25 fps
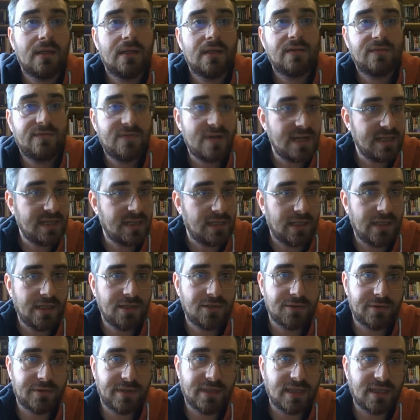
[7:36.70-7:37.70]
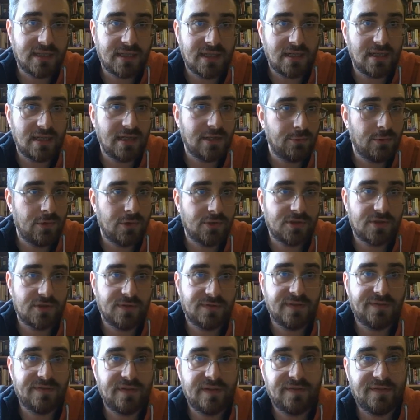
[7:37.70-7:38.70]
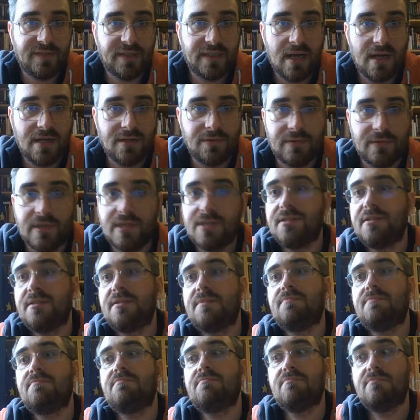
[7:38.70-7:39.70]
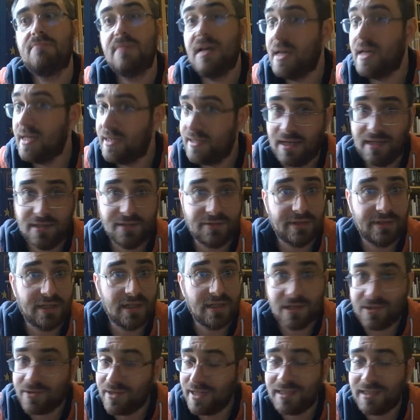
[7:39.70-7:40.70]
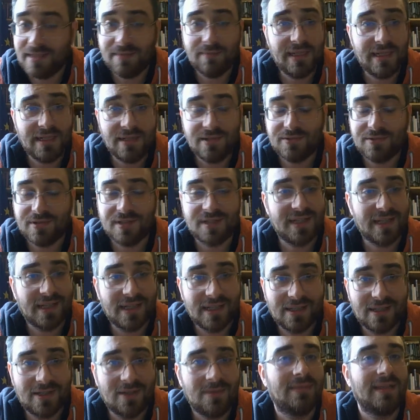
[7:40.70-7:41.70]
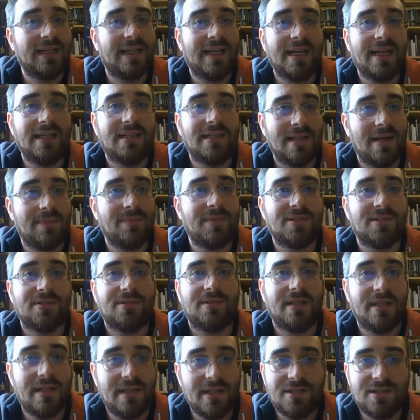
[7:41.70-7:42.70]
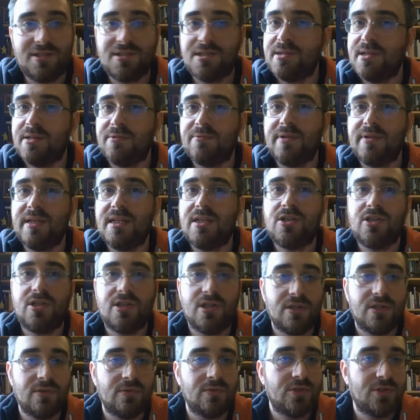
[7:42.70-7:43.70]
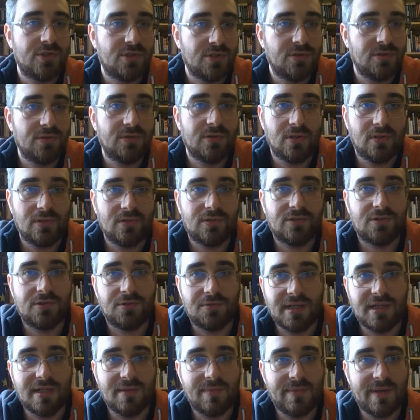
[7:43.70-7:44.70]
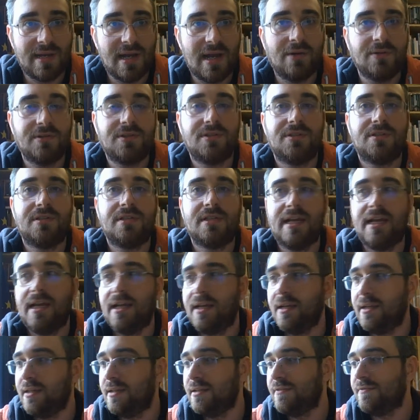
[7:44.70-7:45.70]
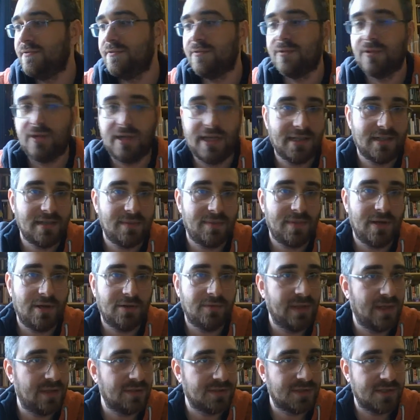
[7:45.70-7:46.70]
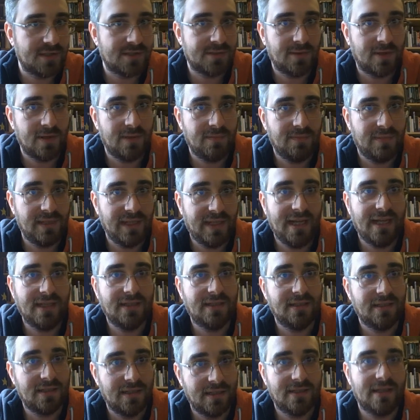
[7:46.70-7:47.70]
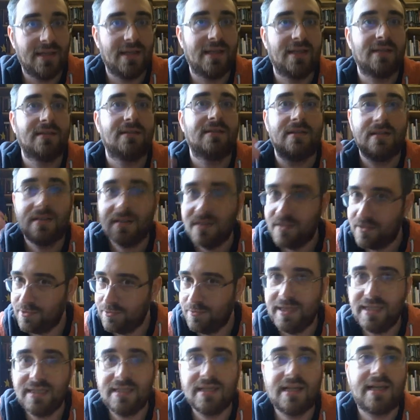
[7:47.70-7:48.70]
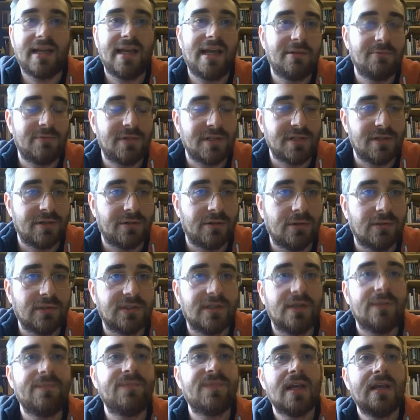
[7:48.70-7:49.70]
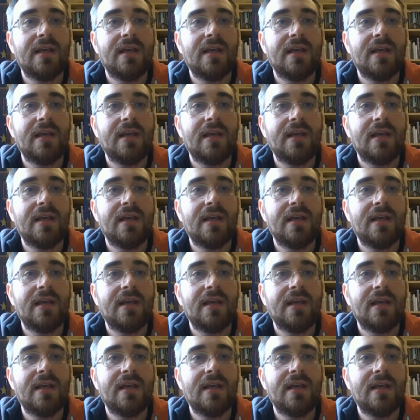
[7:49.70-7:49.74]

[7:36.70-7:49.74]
Finally, during the Italian Wars of the 1500s, another incredibly interesting and complicated episode in history, which you should also read about, then forget about because it's too complicated, and then read again when you're older.